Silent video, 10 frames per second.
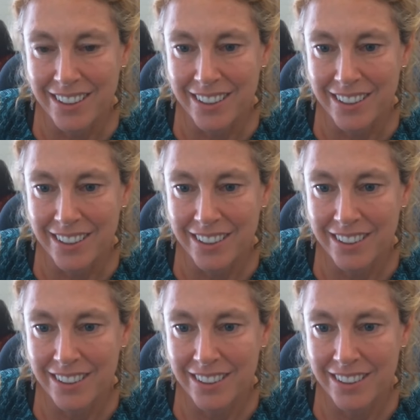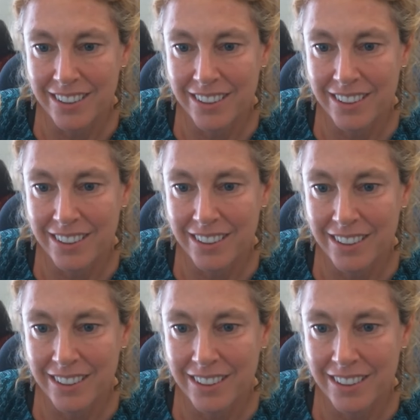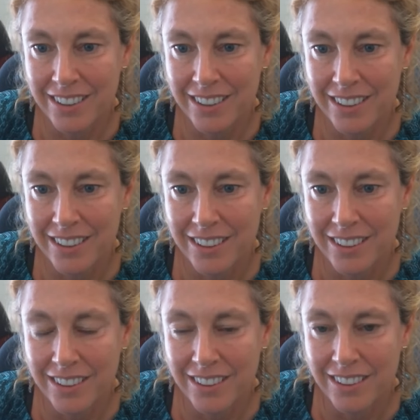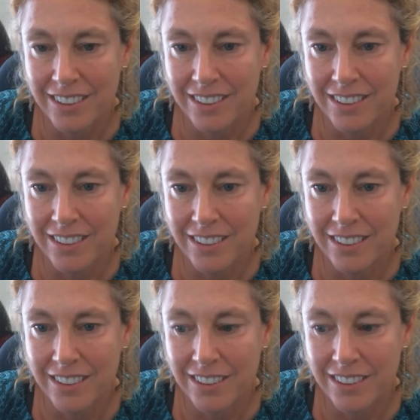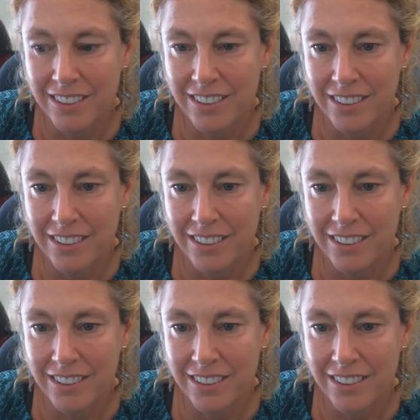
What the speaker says: [no speech]